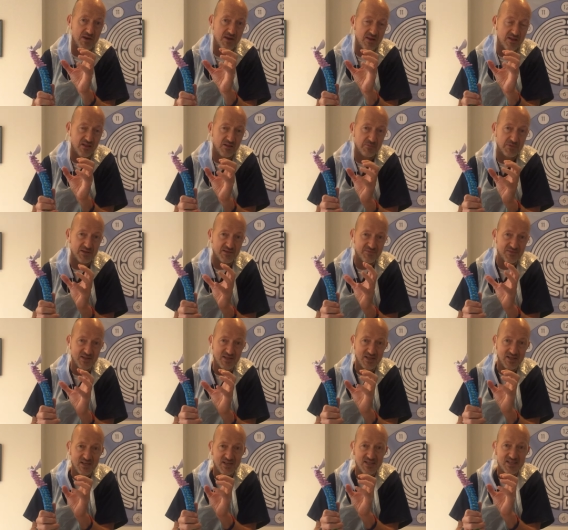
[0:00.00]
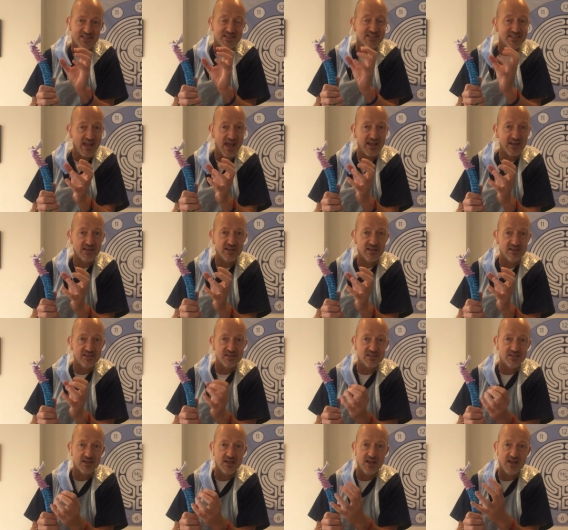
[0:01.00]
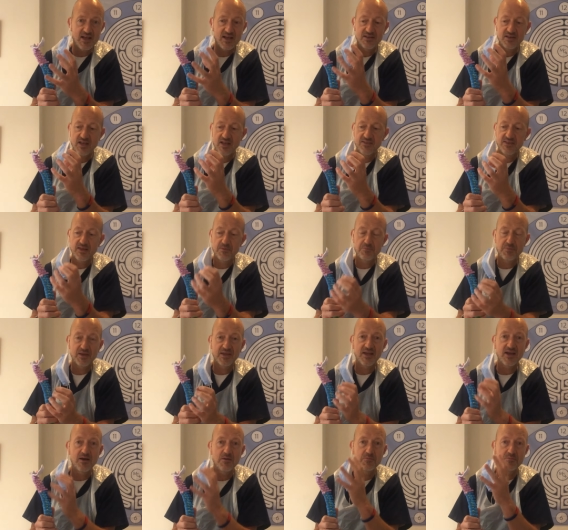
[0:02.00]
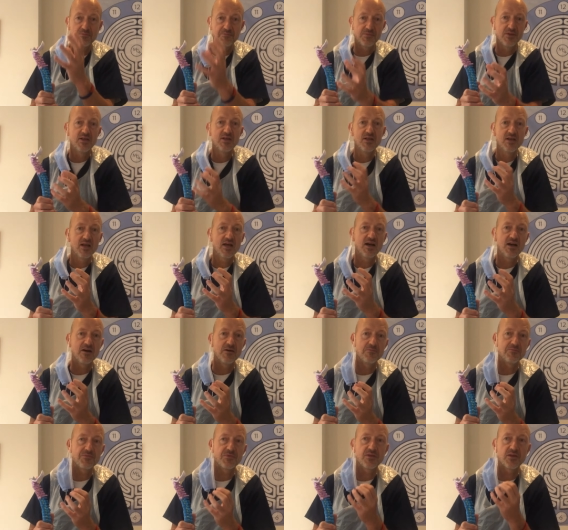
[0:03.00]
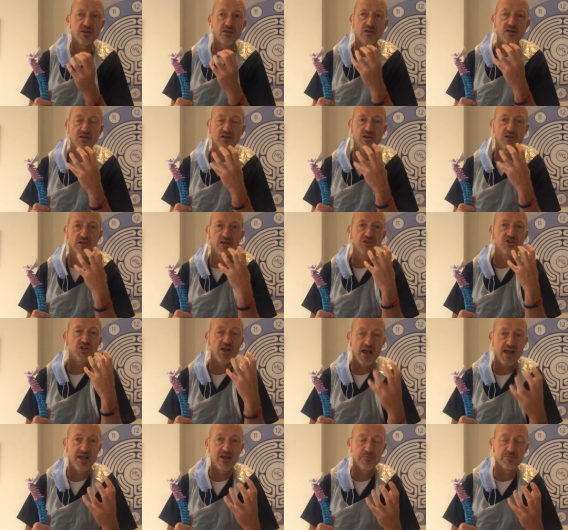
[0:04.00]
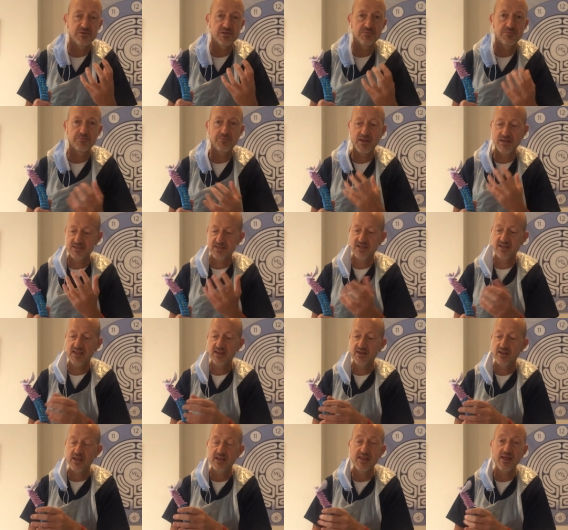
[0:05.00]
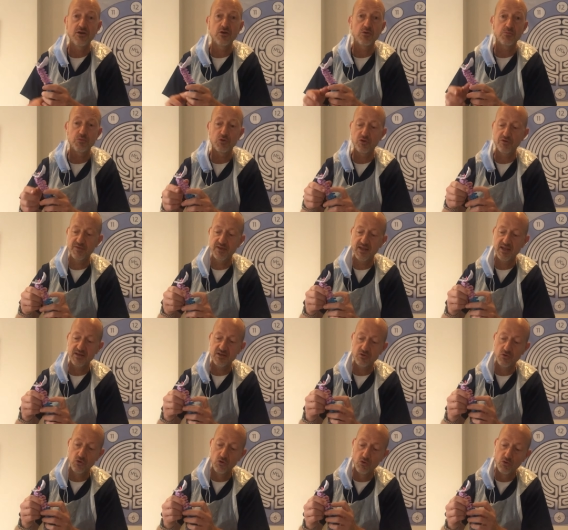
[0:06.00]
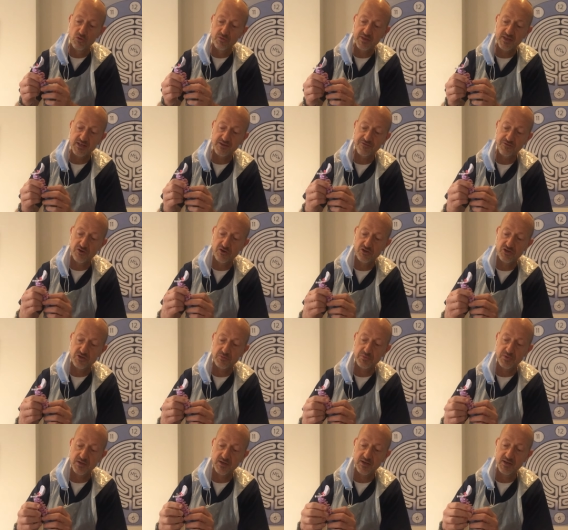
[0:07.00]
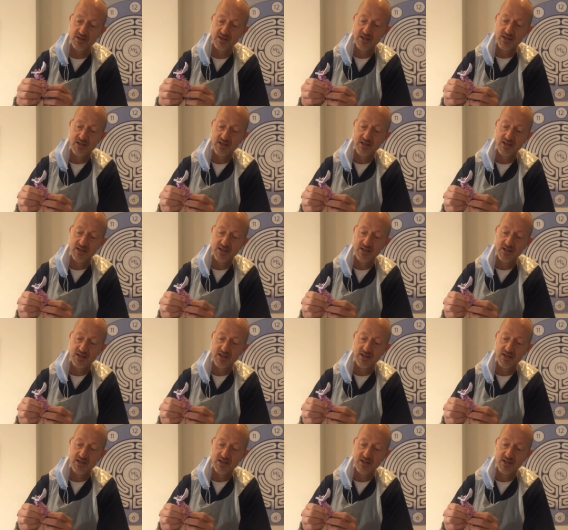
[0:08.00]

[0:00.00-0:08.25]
a little bit stagnant and, and they become um, jammed. Basically, they're, they're, not moving. And all these vertebrae,